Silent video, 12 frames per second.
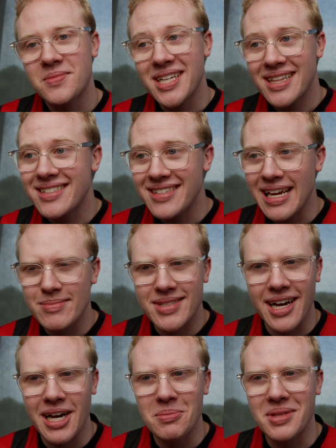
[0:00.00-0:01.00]
but at the same
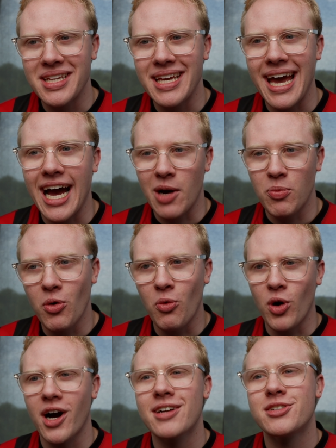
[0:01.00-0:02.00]
time, the Apple
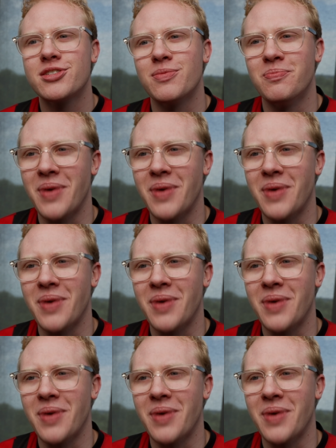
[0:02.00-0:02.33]
Watch